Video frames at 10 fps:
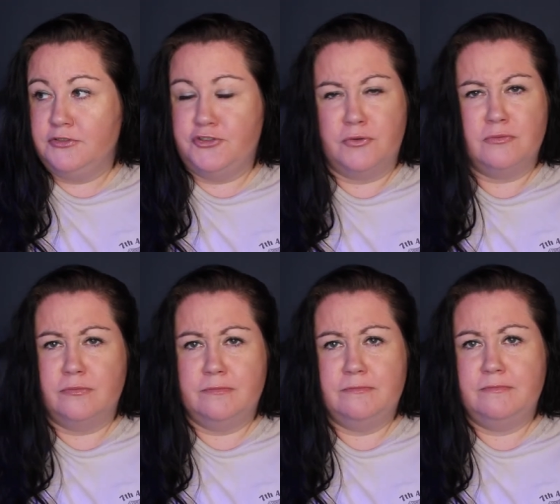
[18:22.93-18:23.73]

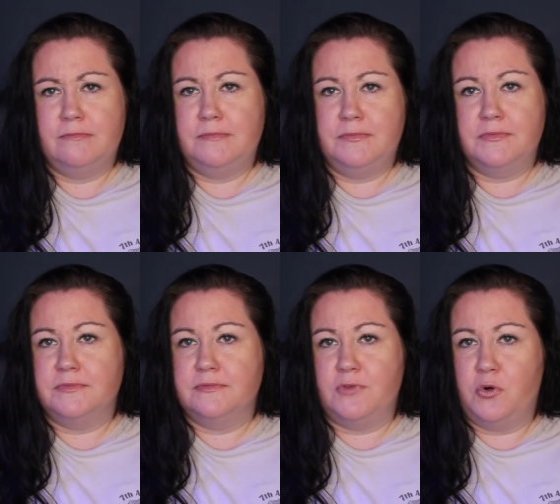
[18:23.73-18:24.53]
don't
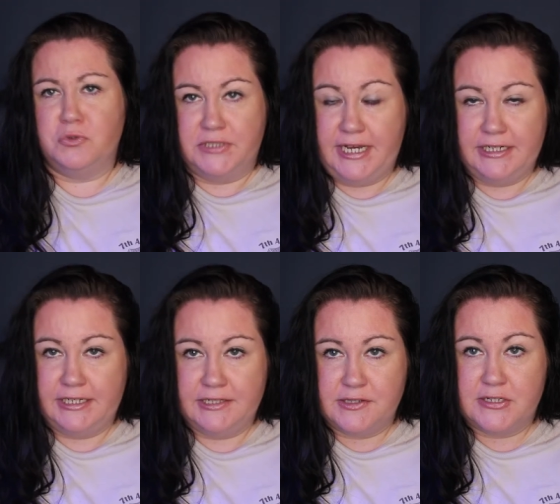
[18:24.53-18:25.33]
hold that
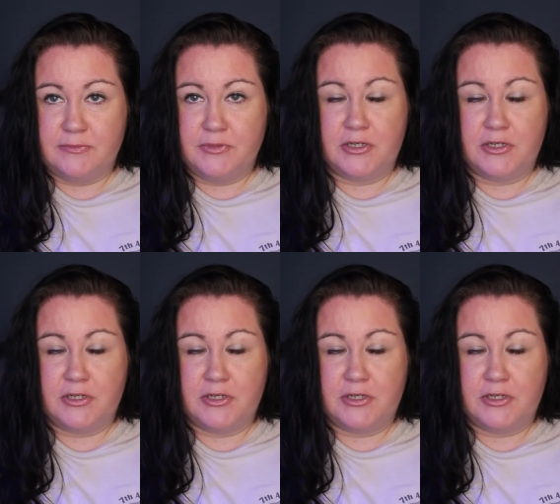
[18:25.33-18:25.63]
against him.